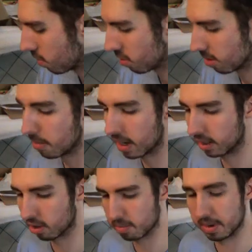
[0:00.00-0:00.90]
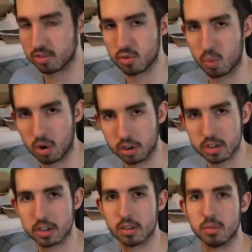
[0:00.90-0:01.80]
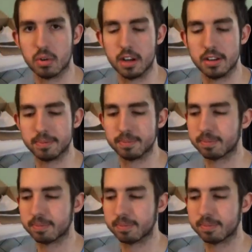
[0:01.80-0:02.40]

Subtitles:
submitting your best work, right?